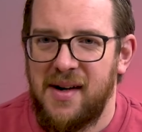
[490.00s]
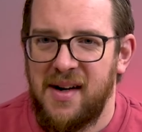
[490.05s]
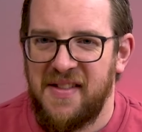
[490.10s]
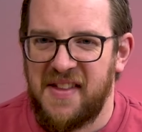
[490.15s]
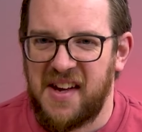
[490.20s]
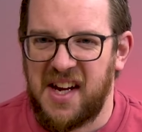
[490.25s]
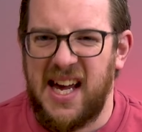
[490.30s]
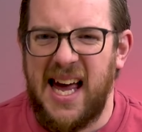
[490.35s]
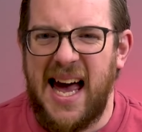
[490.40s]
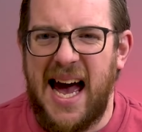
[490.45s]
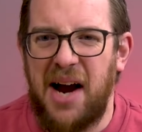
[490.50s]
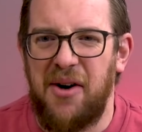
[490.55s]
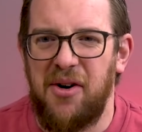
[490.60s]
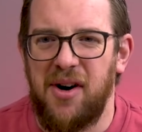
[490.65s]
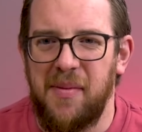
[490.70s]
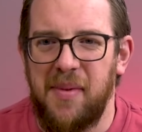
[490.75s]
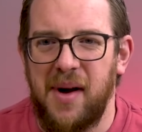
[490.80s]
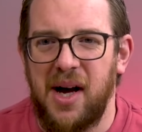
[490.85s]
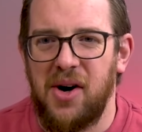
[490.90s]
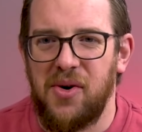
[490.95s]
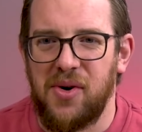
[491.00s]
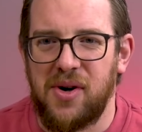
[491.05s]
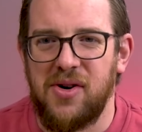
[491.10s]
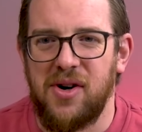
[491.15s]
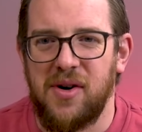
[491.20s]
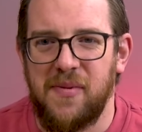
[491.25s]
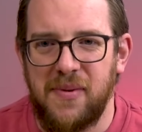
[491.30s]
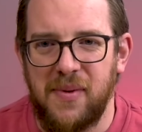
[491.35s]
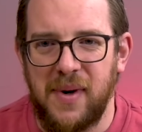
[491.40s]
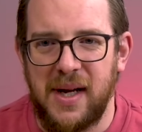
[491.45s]
The Carabao
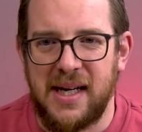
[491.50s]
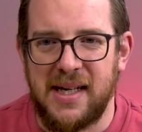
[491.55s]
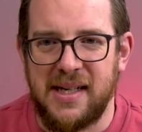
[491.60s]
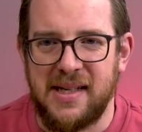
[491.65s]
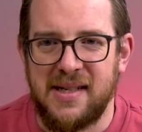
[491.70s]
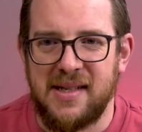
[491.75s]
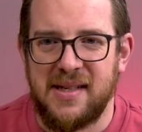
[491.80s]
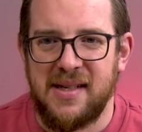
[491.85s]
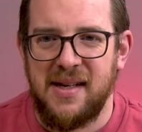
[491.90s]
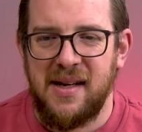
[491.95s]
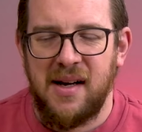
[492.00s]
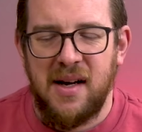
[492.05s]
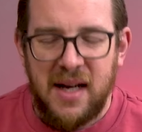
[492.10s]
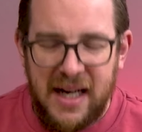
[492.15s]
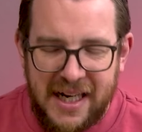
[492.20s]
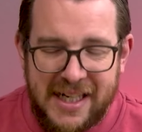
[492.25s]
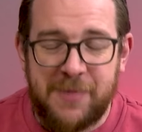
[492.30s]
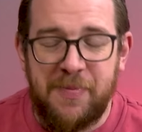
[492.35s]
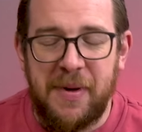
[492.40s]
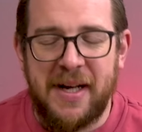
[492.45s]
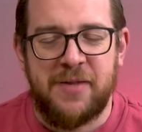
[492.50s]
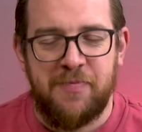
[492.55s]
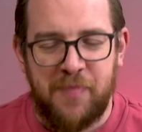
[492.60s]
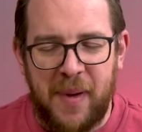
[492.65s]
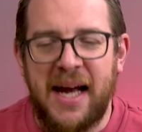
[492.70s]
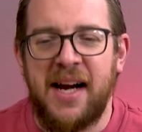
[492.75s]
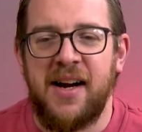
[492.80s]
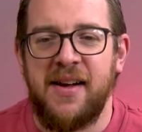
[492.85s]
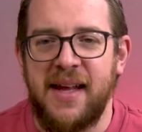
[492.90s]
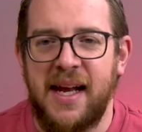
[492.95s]
Cup winners. It's
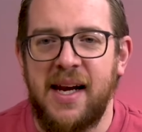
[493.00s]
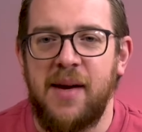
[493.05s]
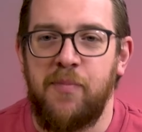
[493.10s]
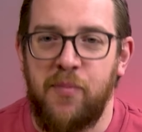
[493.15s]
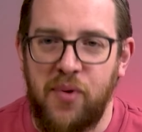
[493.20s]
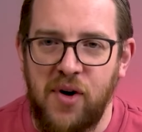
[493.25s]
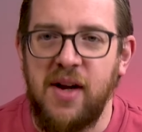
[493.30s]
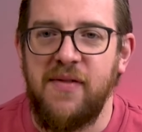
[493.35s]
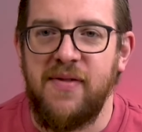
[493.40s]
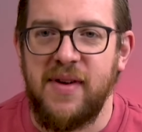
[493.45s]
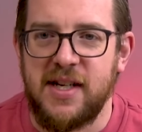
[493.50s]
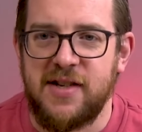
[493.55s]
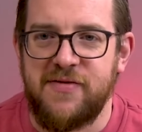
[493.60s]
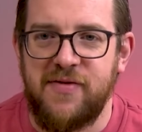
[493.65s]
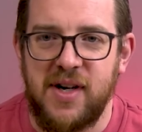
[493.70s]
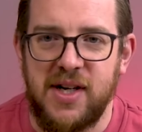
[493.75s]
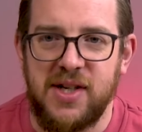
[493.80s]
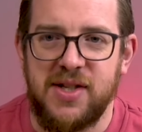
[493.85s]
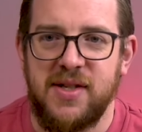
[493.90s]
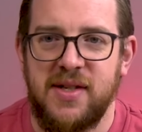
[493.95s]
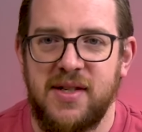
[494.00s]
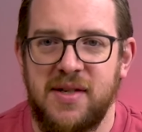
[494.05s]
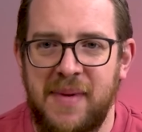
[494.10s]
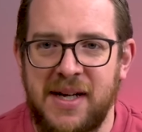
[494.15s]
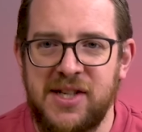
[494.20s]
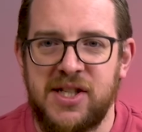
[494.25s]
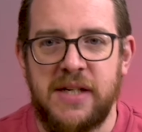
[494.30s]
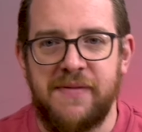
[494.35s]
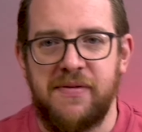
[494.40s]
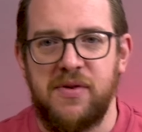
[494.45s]
better than the previous versions.
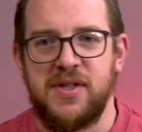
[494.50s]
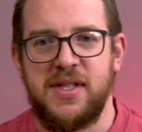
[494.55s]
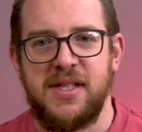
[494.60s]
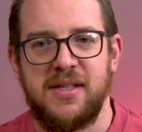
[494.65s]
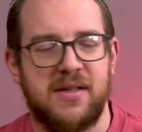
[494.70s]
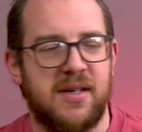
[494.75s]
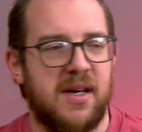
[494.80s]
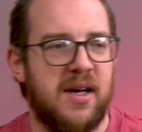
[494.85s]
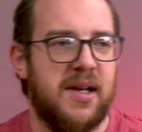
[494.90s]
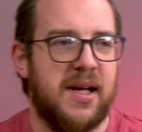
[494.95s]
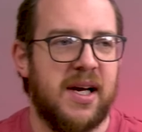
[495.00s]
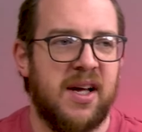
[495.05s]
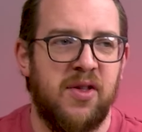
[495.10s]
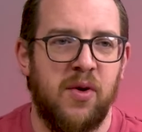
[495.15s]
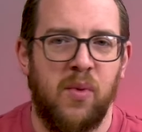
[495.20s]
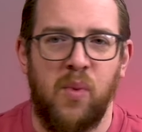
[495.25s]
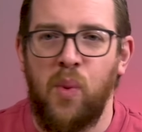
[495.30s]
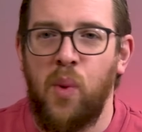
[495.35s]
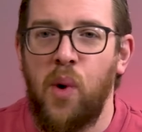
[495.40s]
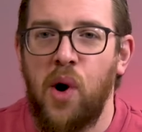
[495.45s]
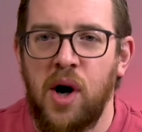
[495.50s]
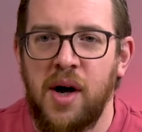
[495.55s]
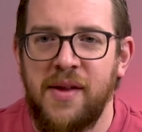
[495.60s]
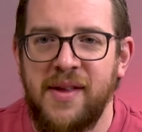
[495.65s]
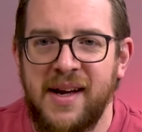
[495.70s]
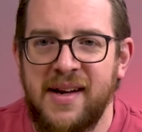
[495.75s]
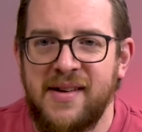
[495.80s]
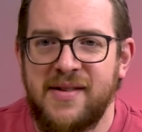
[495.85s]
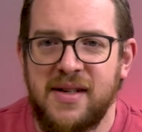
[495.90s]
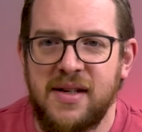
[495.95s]
Imagine if it was still called, like, the
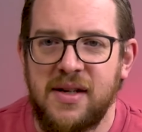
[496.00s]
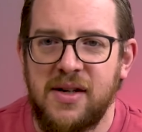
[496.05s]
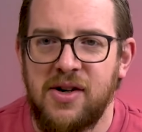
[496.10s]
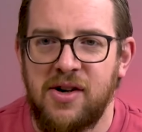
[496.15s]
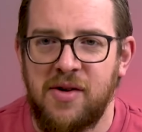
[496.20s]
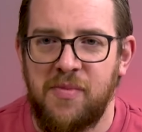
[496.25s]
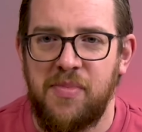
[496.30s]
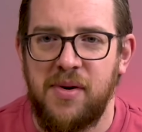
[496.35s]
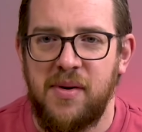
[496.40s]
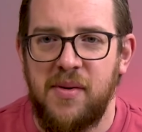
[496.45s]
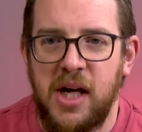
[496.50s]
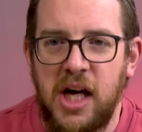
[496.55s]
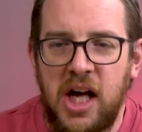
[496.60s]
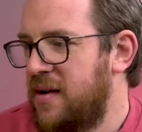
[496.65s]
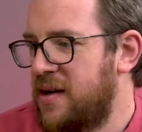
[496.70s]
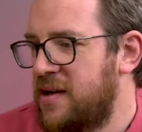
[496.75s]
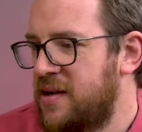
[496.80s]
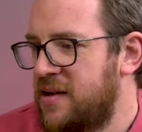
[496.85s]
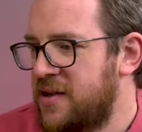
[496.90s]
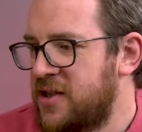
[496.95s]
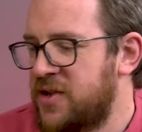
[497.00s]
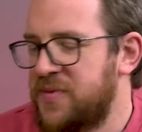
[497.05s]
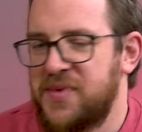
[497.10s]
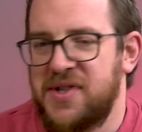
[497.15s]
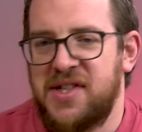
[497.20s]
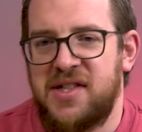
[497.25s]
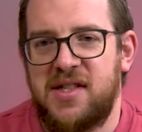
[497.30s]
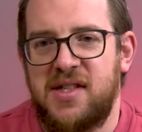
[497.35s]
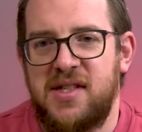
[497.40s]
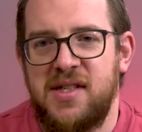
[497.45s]
Worthington Cup. Some
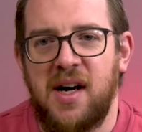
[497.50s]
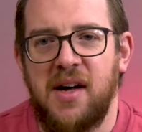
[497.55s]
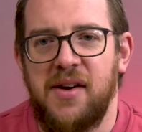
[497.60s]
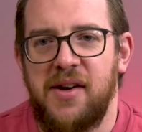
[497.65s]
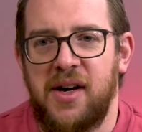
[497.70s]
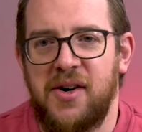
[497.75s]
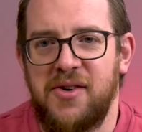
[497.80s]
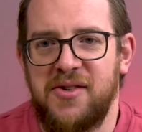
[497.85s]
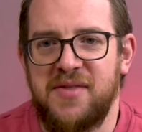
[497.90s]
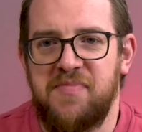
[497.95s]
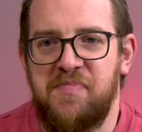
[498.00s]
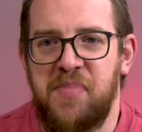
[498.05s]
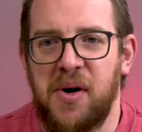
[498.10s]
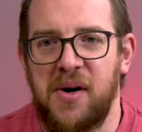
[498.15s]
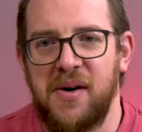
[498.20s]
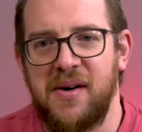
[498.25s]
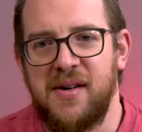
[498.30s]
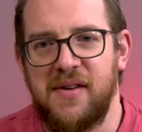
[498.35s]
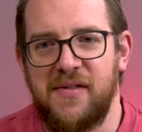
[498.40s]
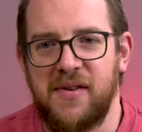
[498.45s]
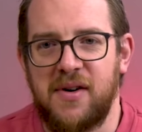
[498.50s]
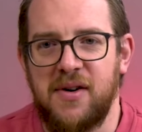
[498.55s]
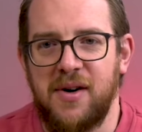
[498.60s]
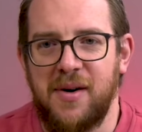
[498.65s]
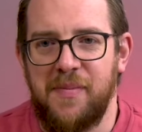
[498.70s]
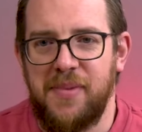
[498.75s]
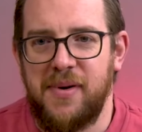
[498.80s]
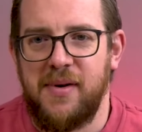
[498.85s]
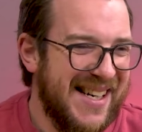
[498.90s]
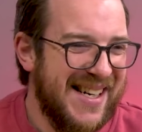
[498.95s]
snot-nosed punk of a
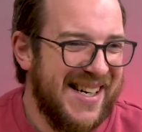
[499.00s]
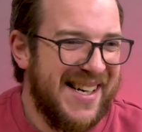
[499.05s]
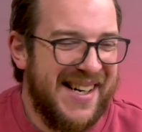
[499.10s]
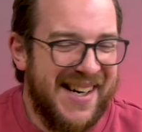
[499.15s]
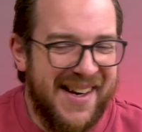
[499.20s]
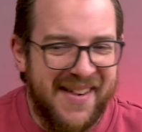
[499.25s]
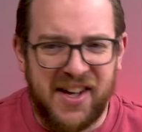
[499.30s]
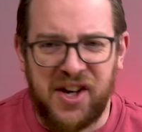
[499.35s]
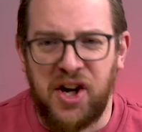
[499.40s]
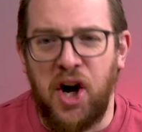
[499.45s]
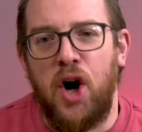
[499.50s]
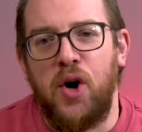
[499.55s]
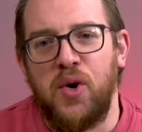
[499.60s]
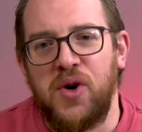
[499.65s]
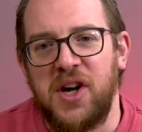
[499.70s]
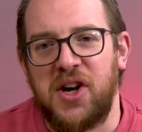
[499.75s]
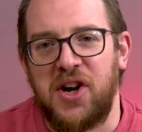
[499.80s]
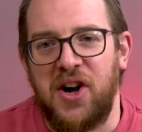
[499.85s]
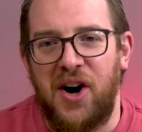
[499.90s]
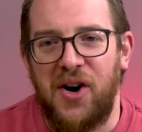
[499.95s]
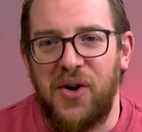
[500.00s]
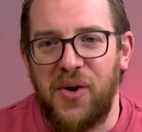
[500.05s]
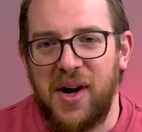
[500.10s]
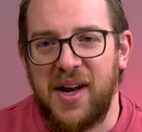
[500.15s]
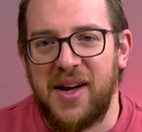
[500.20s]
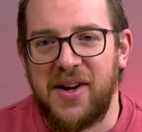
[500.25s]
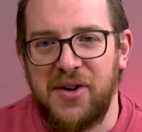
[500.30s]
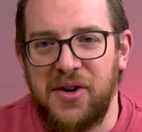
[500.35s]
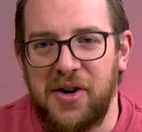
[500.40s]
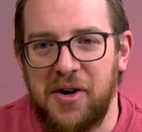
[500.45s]
cup. The
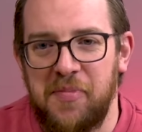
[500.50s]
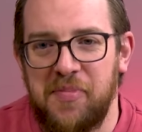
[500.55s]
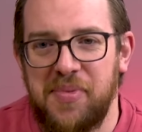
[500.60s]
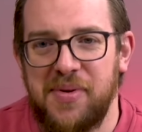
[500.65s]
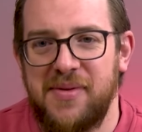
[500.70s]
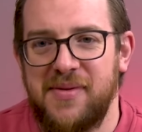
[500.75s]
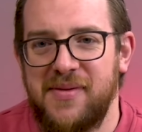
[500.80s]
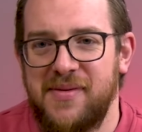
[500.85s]
Coca-Cola Cup.